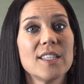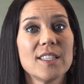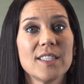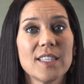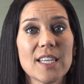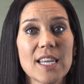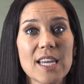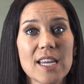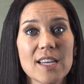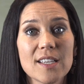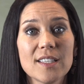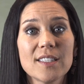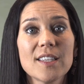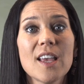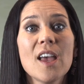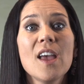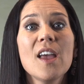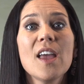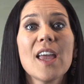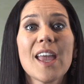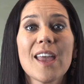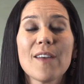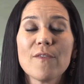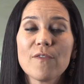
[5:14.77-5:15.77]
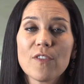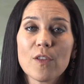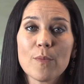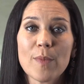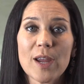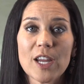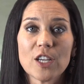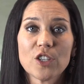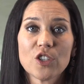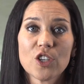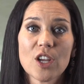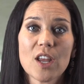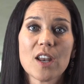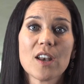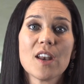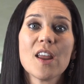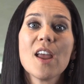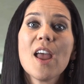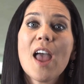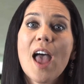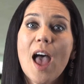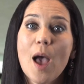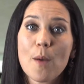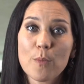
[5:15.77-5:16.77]
disease, inflammation,
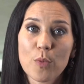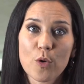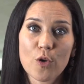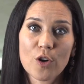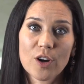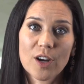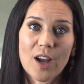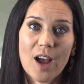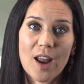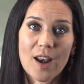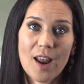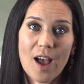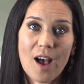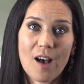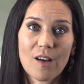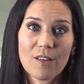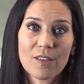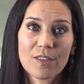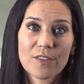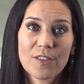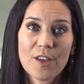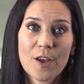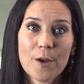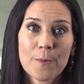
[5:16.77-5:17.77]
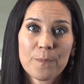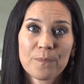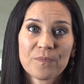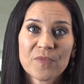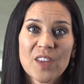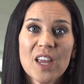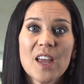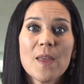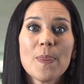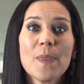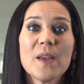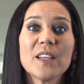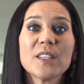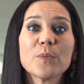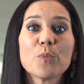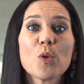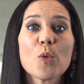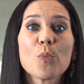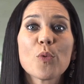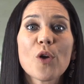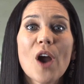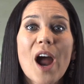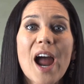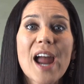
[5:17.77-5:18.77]
and poor gut health. This
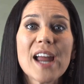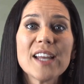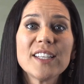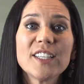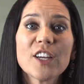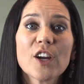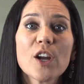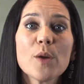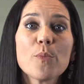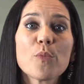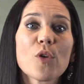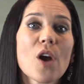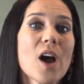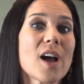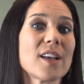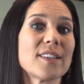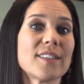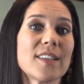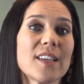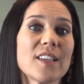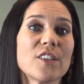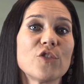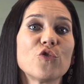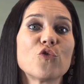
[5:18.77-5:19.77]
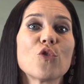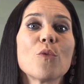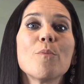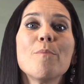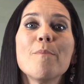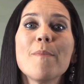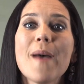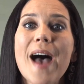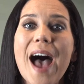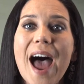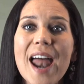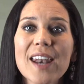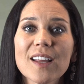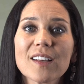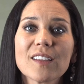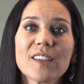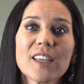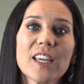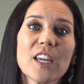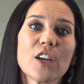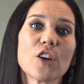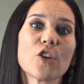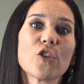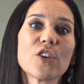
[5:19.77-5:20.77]
proprietary process
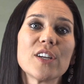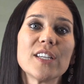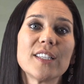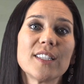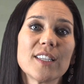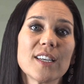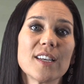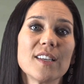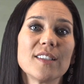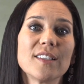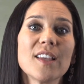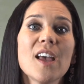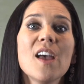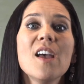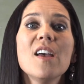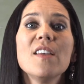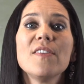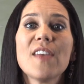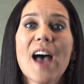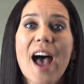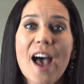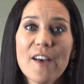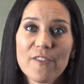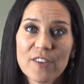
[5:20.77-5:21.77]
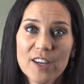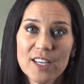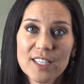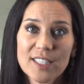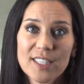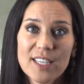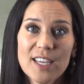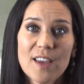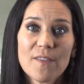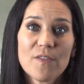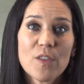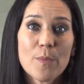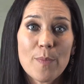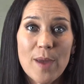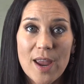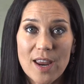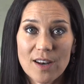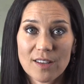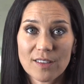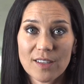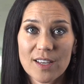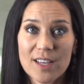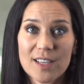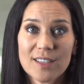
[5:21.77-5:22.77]
dramatically increases the efficacy of the
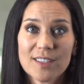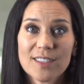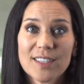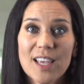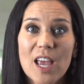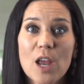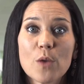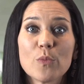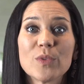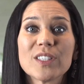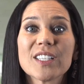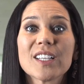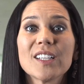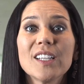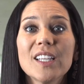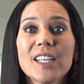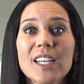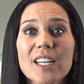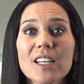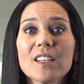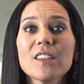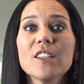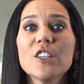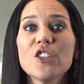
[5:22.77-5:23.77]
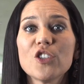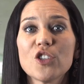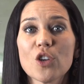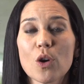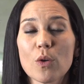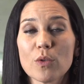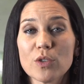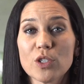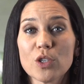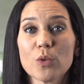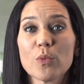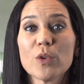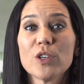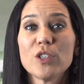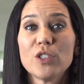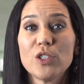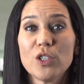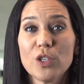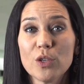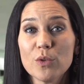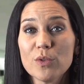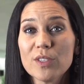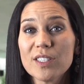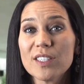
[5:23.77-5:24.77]
betalains and was clinically shown to
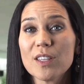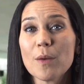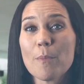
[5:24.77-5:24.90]
reduce